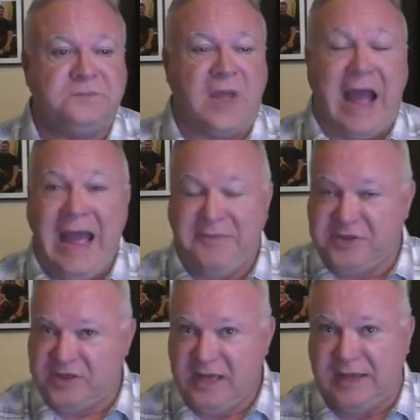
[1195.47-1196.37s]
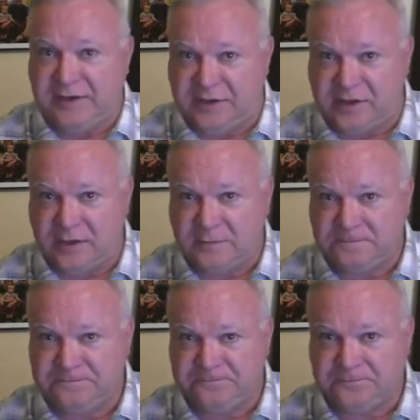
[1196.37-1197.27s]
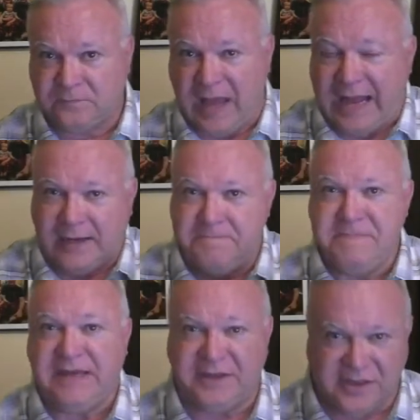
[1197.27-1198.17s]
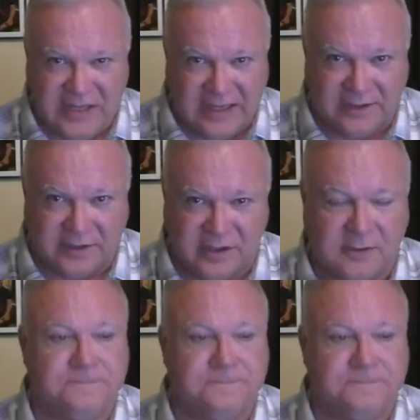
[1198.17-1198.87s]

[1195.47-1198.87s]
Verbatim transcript: I have sins. I commit sins.